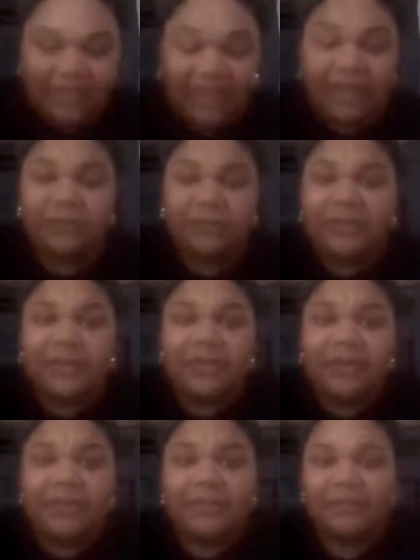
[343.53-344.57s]
I don't know how
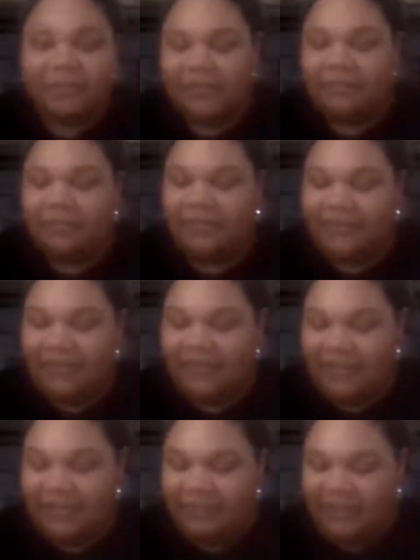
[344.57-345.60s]
often I'm going to be
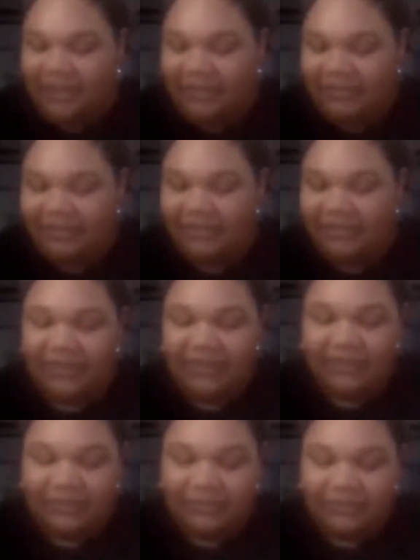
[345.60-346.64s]
doing the unboxing
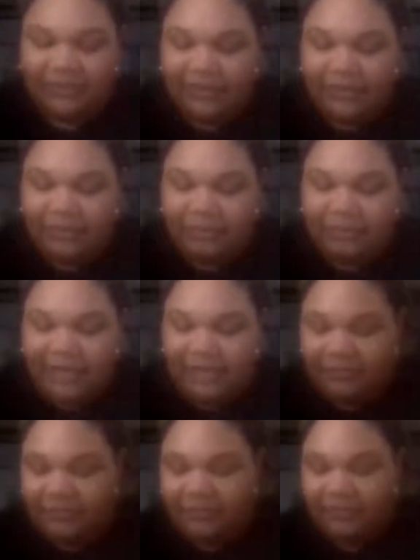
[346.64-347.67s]
videos,
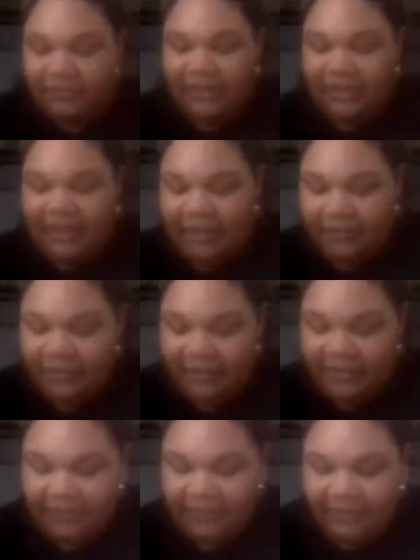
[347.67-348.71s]
but when I
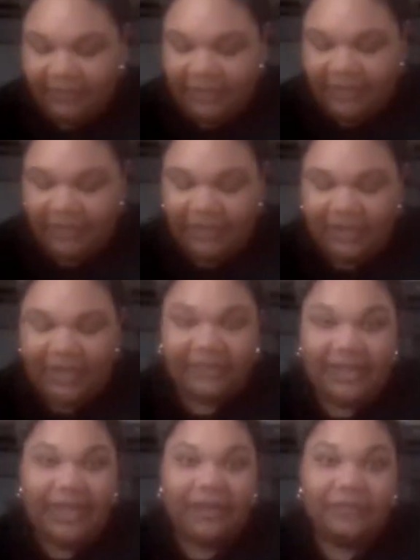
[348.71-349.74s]
was here at
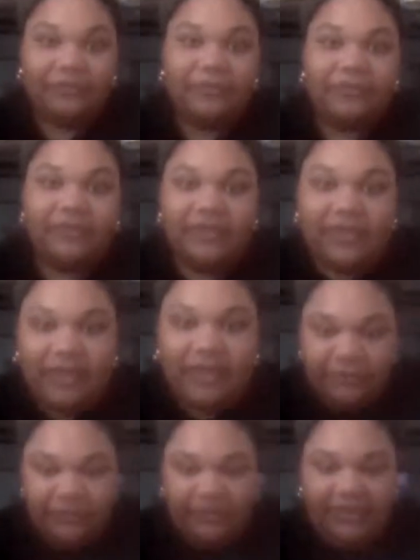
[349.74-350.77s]
the house most of the time
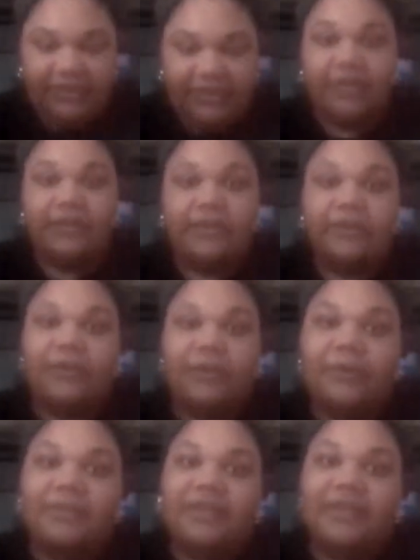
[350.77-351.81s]
during
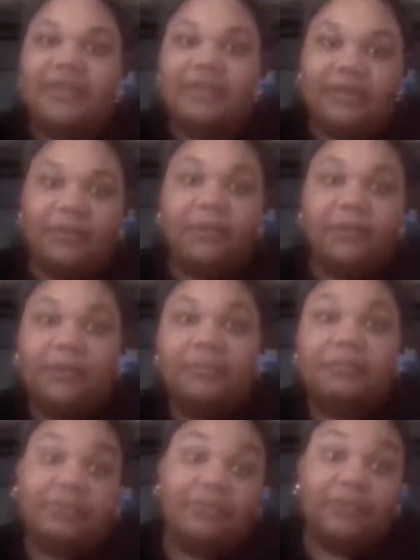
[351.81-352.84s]
COVID, or
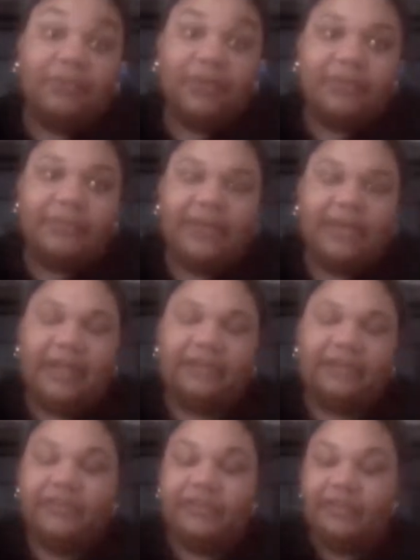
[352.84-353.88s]
before COVID
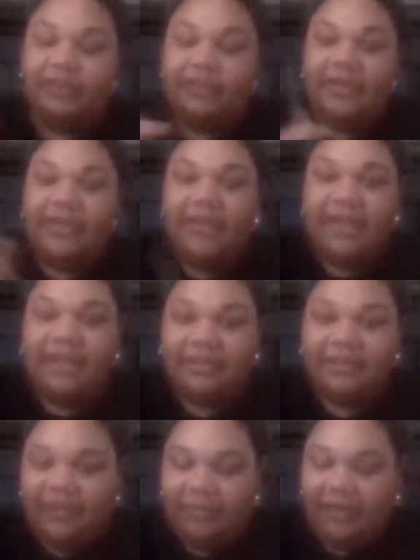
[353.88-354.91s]
actually too, I
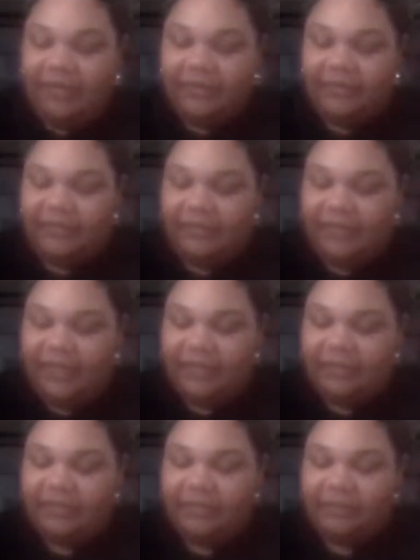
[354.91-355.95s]
thought about
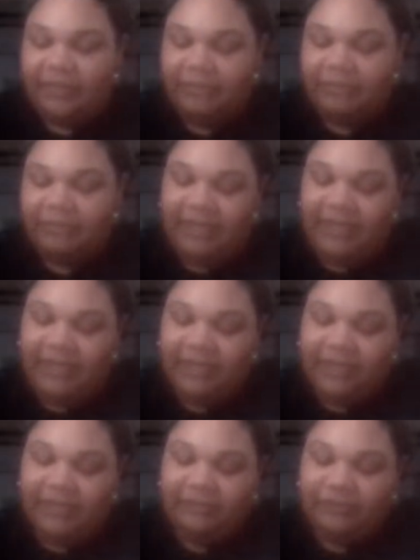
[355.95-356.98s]
doing something
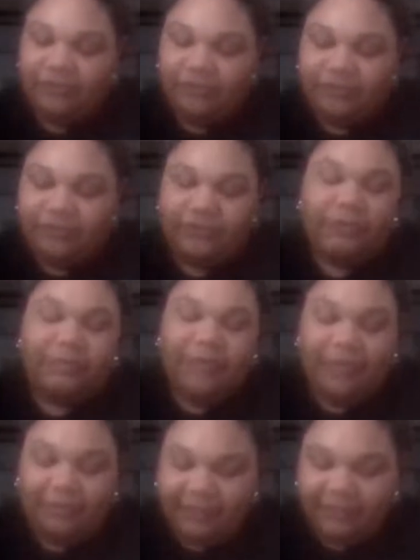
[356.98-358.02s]
pertaining to soap
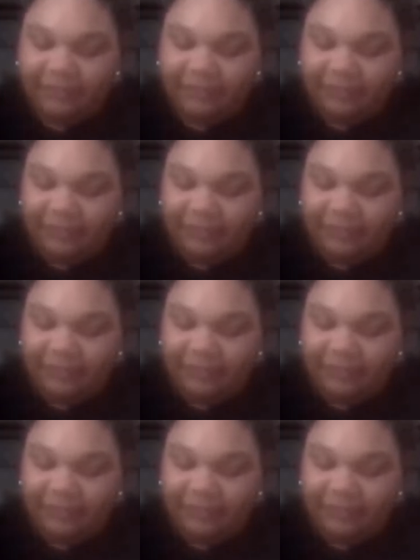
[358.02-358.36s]
operas,